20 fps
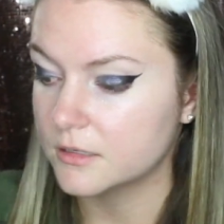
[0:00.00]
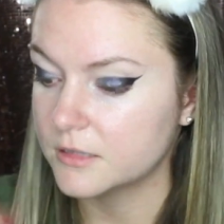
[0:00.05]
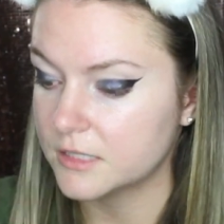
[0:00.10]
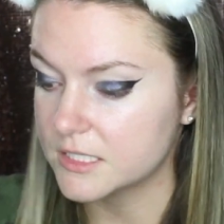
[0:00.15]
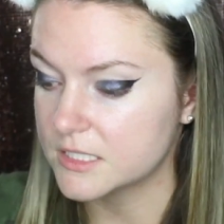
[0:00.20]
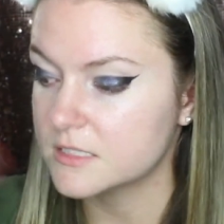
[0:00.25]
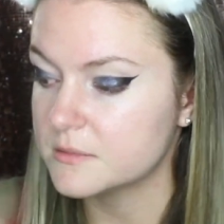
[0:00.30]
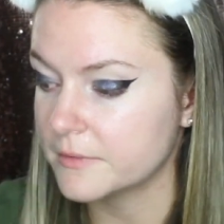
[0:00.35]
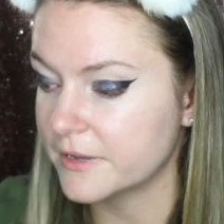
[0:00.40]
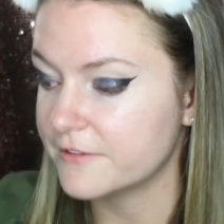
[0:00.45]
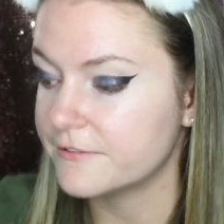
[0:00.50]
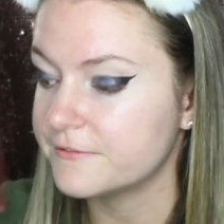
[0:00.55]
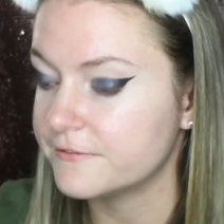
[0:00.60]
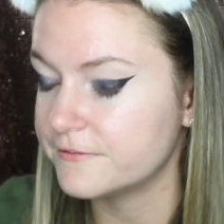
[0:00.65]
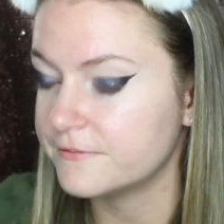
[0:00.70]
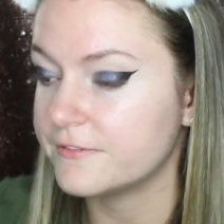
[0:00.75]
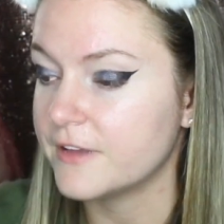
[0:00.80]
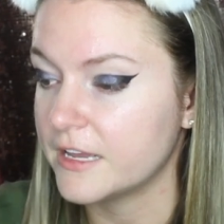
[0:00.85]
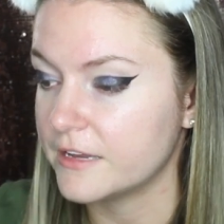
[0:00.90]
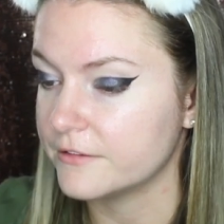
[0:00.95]
This is my
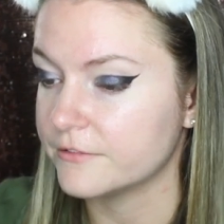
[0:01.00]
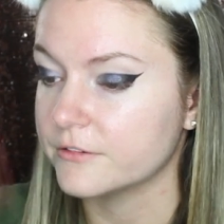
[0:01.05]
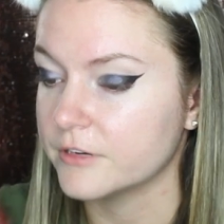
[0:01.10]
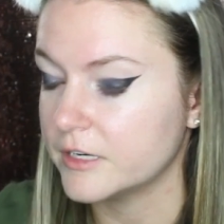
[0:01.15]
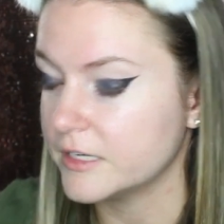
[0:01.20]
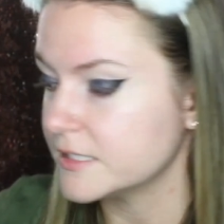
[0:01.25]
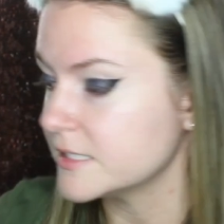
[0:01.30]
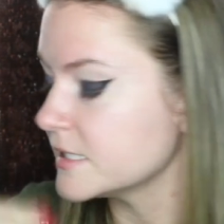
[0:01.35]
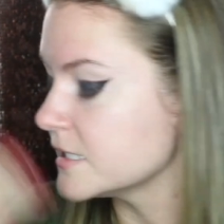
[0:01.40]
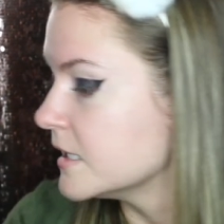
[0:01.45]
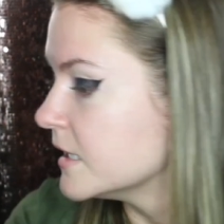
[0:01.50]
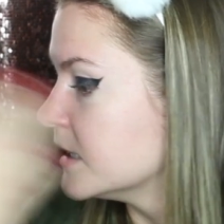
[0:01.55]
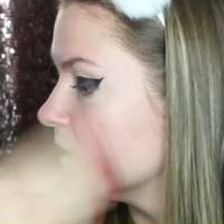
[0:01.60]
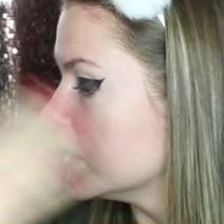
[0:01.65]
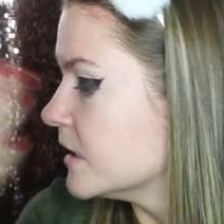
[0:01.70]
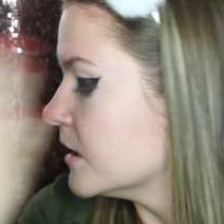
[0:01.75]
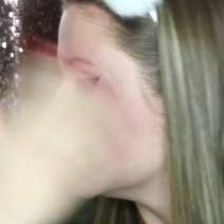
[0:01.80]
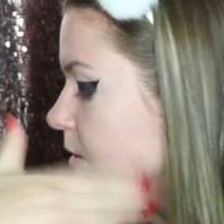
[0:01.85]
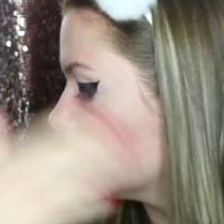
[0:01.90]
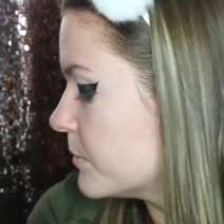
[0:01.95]
favorite
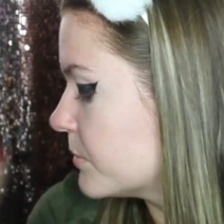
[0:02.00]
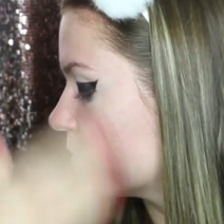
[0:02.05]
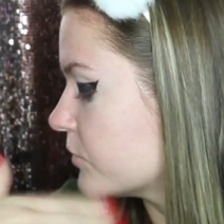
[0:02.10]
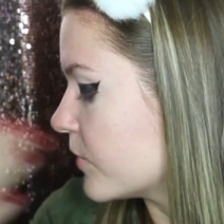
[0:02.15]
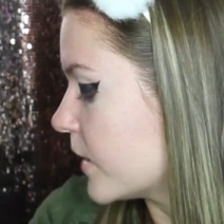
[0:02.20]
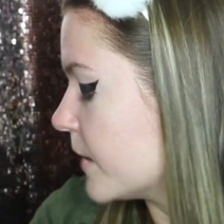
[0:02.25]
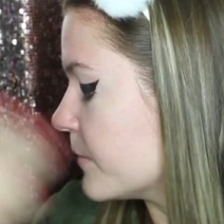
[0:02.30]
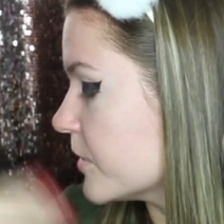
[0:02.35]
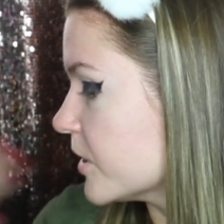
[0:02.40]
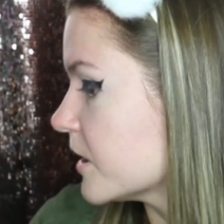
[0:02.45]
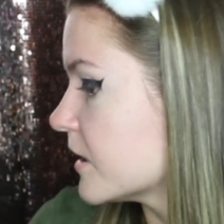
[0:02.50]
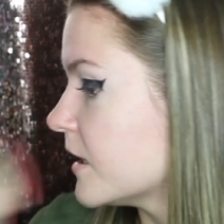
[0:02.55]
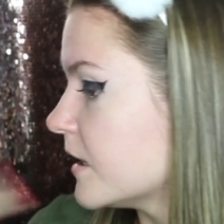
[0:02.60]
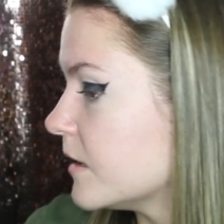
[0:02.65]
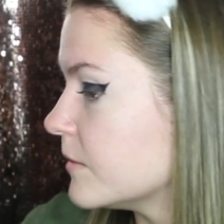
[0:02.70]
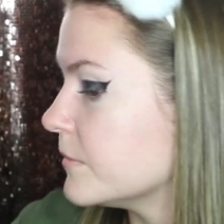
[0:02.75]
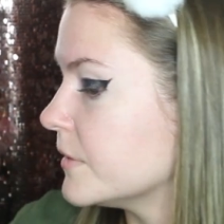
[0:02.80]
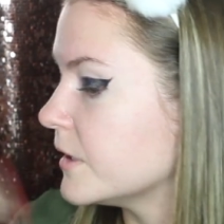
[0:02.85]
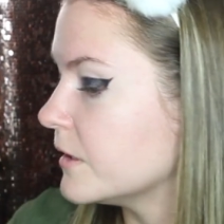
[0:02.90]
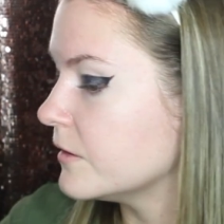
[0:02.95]
primer
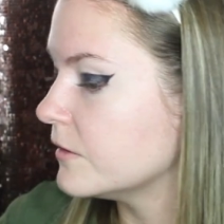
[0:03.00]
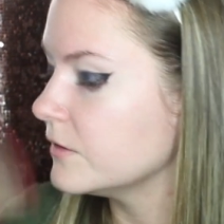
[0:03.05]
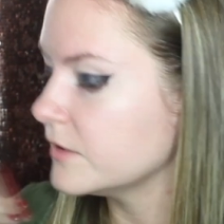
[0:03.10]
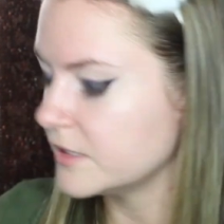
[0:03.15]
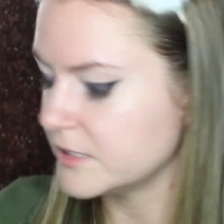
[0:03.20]
combo.